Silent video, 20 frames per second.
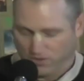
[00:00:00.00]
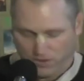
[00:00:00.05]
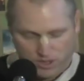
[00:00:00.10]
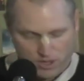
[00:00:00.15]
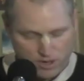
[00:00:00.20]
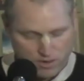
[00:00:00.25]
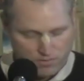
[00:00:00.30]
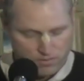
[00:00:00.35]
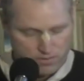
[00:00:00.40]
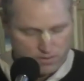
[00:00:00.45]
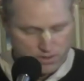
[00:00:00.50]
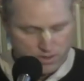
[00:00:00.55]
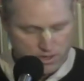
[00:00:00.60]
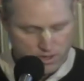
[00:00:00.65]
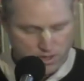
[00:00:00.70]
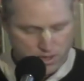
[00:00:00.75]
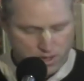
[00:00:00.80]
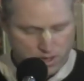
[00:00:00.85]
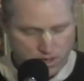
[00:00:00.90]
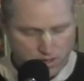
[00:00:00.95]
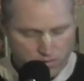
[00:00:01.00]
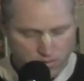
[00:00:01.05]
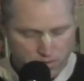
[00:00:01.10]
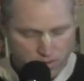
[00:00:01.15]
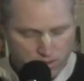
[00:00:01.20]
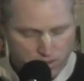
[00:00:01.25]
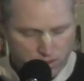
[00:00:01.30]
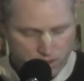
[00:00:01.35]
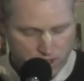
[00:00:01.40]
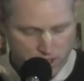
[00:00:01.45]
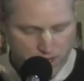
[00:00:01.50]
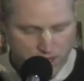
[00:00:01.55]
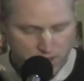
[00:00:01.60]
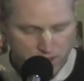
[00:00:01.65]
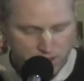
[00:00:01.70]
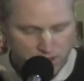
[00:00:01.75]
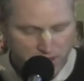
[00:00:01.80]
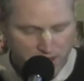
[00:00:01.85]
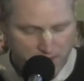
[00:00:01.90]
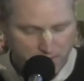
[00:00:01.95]
So, chant
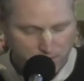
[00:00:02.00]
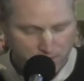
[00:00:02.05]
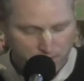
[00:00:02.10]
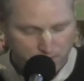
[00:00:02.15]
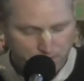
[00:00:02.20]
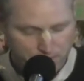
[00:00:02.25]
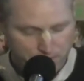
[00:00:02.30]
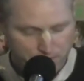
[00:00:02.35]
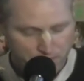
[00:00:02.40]
your chapter.